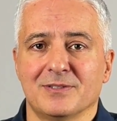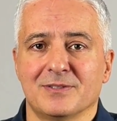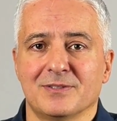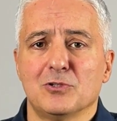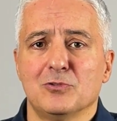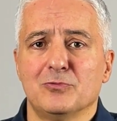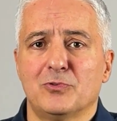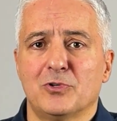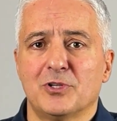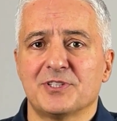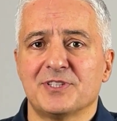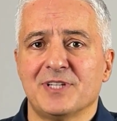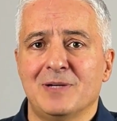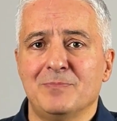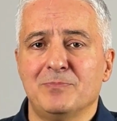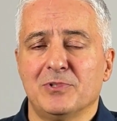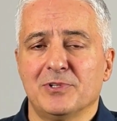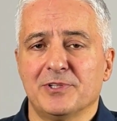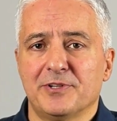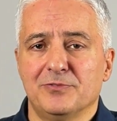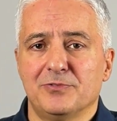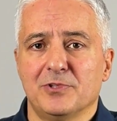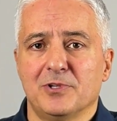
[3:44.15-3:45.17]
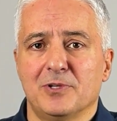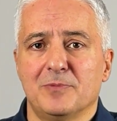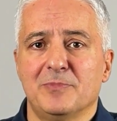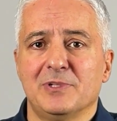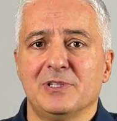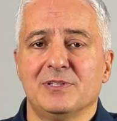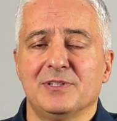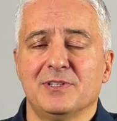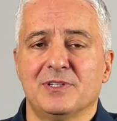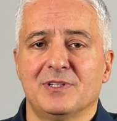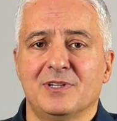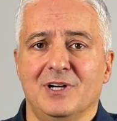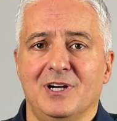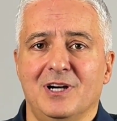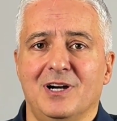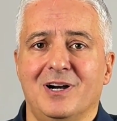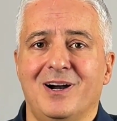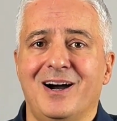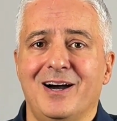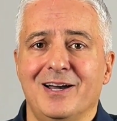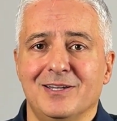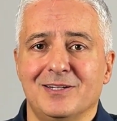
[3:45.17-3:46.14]
So, for example, if you're building
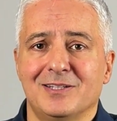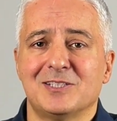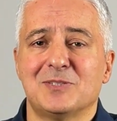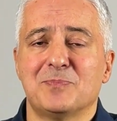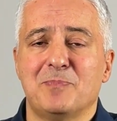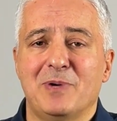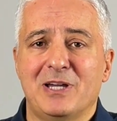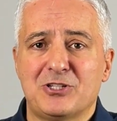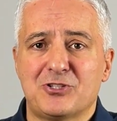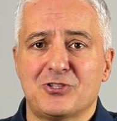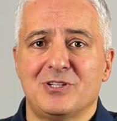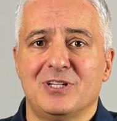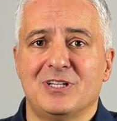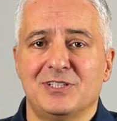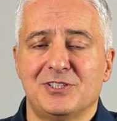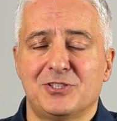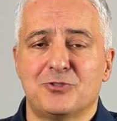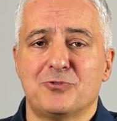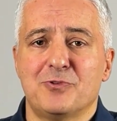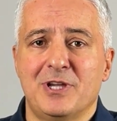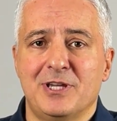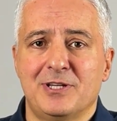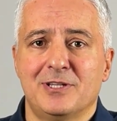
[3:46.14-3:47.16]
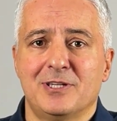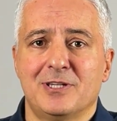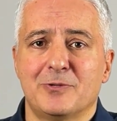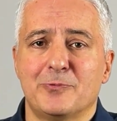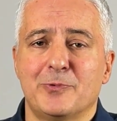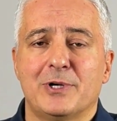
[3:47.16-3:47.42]
a highly specialized training